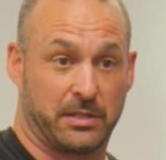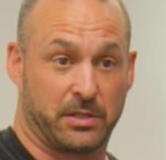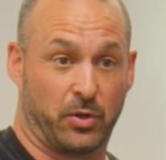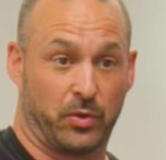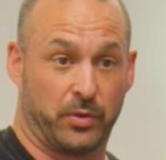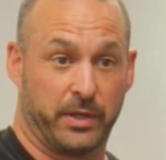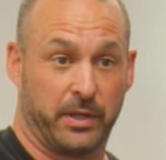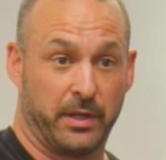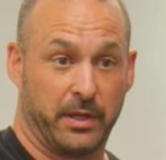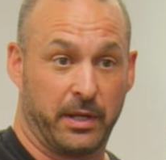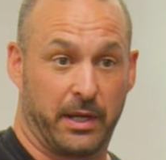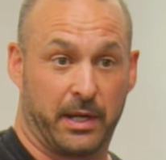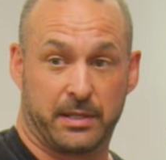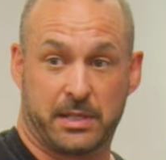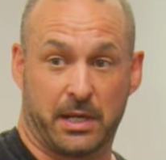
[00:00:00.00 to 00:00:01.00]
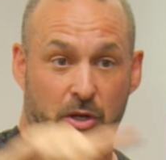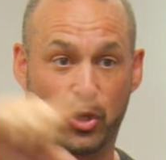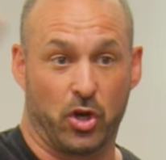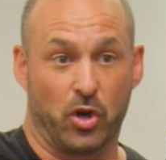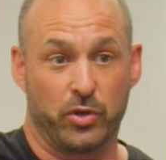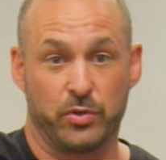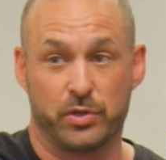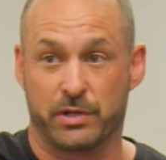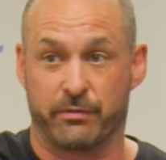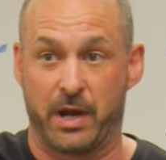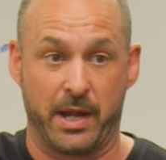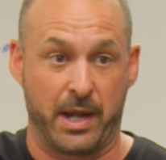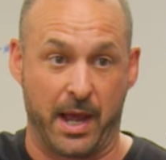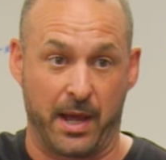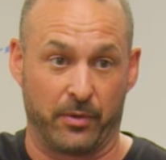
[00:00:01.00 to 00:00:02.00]
sold, and I said, go use it
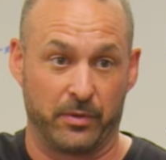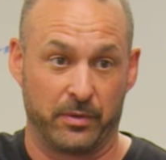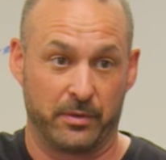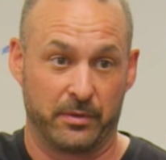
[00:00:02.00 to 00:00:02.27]
right now,